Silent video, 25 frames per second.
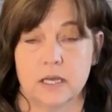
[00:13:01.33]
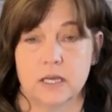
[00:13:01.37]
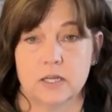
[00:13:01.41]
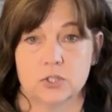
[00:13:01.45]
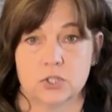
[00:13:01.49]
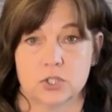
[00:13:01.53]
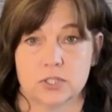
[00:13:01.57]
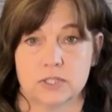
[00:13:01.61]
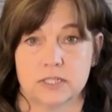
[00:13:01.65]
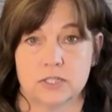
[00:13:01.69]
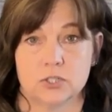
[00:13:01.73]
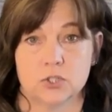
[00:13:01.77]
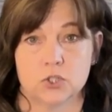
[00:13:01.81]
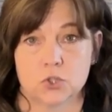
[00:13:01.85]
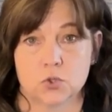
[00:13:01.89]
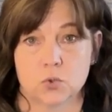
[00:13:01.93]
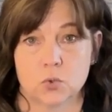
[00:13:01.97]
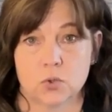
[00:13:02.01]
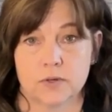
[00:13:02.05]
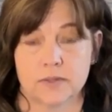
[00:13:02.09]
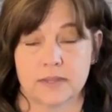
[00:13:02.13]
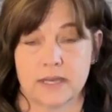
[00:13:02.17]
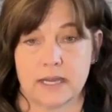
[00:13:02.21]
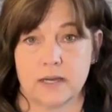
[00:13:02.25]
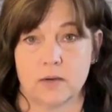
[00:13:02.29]
Just
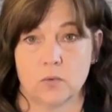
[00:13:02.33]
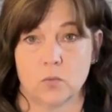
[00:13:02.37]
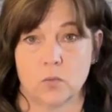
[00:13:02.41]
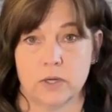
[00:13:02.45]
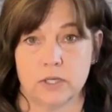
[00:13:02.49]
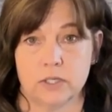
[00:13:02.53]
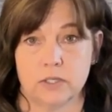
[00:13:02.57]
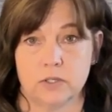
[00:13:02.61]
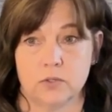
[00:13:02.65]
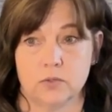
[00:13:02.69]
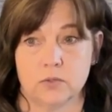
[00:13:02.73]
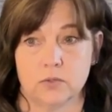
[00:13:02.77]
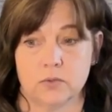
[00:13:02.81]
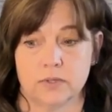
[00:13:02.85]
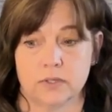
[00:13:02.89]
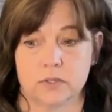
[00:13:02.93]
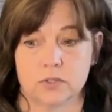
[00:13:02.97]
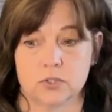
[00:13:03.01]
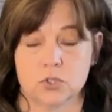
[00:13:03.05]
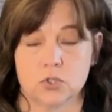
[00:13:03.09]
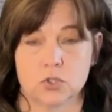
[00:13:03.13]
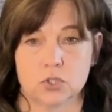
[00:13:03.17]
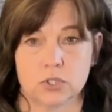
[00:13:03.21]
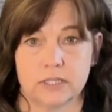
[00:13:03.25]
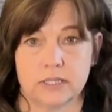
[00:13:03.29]
ensure that when
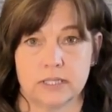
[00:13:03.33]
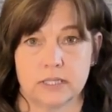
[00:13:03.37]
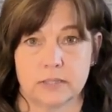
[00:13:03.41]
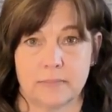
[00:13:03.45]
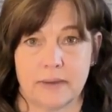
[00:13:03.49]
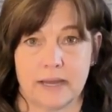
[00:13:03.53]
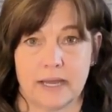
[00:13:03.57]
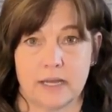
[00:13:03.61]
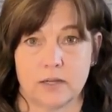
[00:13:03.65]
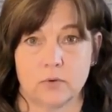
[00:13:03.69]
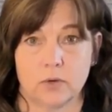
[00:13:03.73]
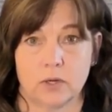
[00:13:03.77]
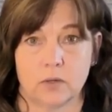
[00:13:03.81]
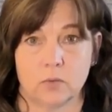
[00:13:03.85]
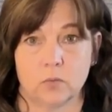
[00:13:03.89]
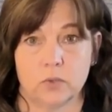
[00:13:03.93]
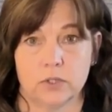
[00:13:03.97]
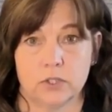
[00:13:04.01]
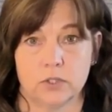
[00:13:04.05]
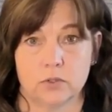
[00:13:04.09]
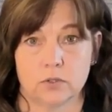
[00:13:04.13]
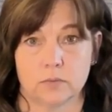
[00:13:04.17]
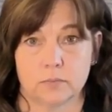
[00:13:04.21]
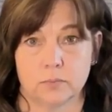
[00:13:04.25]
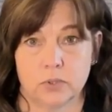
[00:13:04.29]
there's usually in the background when
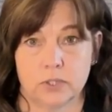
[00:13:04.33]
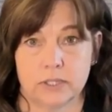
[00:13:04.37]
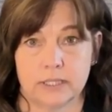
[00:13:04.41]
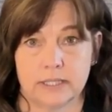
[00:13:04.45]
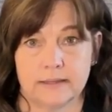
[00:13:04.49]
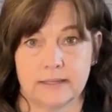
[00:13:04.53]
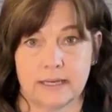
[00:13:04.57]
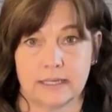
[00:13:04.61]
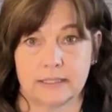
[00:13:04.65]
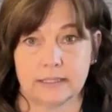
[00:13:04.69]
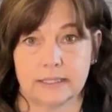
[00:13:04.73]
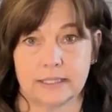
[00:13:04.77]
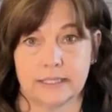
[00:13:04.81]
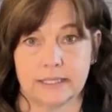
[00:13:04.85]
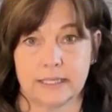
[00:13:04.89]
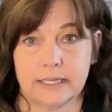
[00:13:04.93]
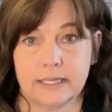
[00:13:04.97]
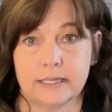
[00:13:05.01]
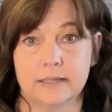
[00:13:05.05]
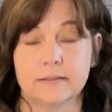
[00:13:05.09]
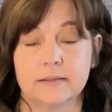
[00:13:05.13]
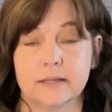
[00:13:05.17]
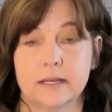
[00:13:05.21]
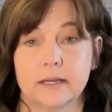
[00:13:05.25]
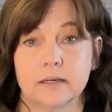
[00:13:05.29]
you're putting that link
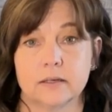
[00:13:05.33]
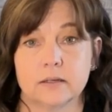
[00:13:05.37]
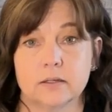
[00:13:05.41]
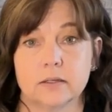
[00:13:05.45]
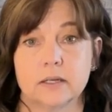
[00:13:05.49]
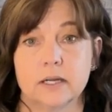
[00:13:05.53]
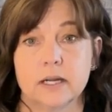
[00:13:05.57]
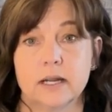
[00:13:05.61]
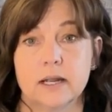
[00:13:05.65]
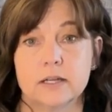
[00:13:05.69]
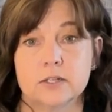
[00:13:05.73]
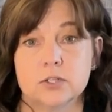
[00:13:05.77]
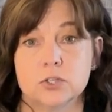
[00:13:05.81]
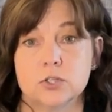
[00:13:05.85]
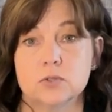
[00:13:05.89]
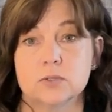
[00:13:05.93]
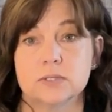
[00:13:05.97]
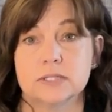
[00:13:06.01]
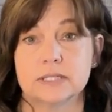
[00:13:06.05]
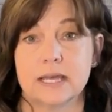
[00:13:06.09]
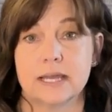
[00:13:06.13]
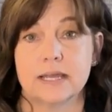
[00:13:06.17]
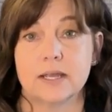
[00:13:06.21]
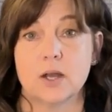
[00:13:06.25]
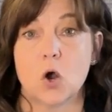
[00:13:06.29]
in there to
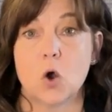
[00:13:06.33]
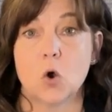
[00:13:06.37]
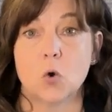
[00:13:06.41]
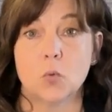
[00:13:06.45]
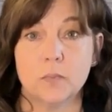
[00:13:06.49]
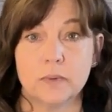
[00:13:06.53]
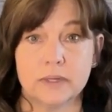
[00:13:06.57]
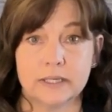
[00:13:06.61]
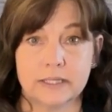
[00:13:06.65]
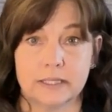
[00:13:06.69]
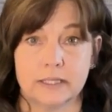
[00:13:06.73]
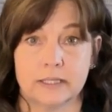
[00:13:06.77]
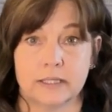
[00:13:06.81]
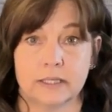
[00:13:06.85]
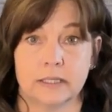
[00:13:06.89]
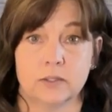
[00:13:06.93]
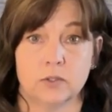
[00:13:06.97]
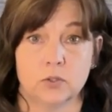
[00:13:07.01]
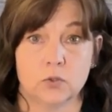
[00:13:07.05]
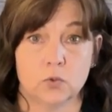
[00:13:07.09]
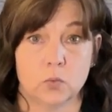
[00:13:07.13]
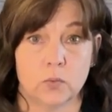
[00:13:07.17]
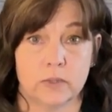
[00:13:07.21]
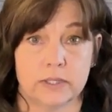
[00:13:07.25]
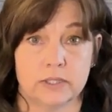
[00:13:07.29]
say open in a
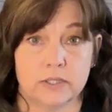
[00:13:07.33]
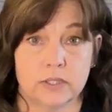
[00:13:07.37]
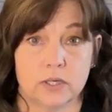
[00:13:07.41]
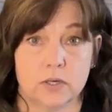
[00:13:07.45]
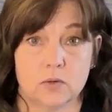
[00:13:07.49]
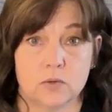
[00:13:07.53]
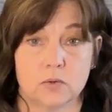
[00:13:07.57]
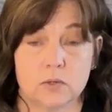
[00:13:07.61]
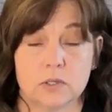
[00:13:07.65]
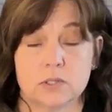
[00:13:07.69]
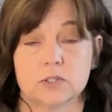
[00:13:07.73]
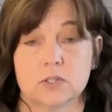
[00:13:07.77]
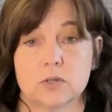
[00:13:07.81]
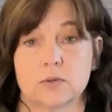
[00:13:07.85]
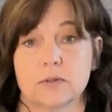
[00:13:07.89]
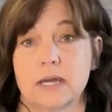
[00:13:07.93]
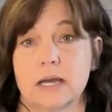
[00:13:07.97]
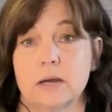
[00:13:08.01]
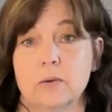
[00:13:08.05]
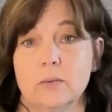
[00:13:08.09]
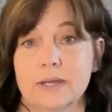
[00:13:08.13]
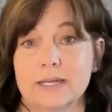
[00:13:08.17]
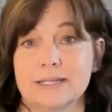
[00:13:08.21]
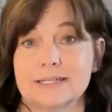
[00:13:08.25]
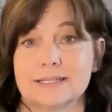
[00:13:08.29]
new window. So
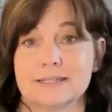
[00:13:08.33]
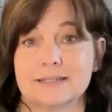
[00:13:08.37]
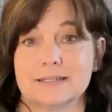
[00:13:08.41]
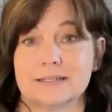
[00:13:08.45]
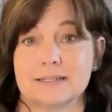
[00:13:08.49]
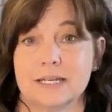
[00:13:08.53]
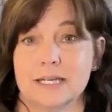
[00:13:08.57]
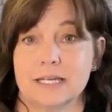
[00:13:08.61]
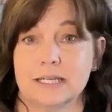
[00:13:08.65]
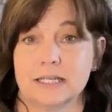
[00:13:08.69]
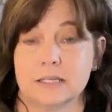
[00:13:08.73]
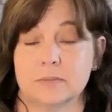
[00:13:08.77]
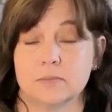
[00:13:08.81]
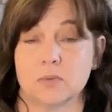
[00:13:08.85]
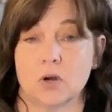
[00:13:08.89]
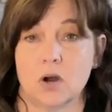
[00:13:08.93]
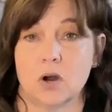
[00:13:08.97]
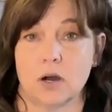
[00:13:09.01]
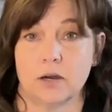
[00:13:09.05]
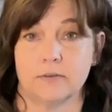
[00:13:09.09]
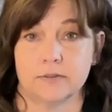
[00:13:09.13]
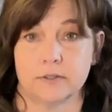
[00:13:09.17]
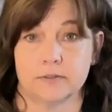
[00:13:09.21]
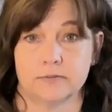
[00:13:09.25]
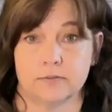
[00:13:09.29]
that way it doesn't take them
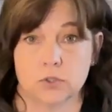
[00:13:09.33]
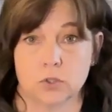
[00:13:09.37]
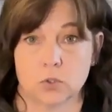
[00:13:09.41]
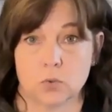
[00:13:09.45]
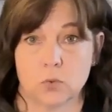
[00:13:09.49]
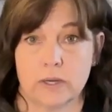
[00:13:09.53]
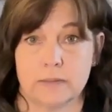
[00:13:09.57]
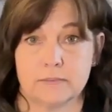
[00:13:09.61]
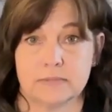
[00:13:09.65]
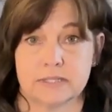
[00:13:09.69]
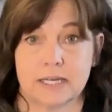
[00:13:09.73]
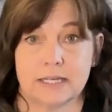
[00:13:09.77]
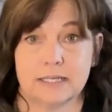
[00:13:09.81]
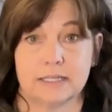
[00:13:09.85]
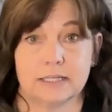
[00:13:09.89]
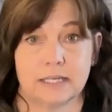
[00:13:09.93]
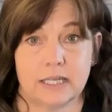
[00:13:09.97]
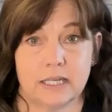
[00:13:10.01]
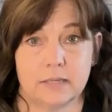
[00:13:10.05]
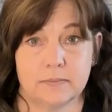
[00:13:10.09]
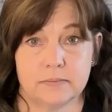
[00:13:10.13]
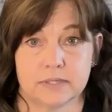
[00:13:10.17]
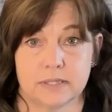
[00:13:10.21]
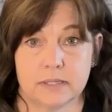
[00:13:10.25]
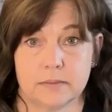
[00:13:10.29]
off of your website, it
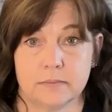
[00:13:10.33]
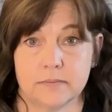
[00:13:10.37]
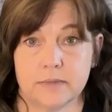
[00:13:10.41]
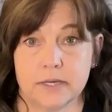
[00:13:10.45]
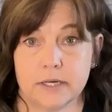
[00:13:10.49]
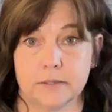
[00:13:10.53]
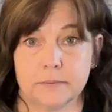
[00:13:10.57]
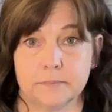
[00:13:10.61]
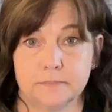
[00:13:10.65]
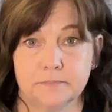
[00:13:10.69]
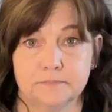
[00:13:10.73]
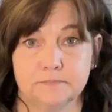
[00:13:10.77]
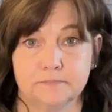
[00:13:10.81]
keeps them there.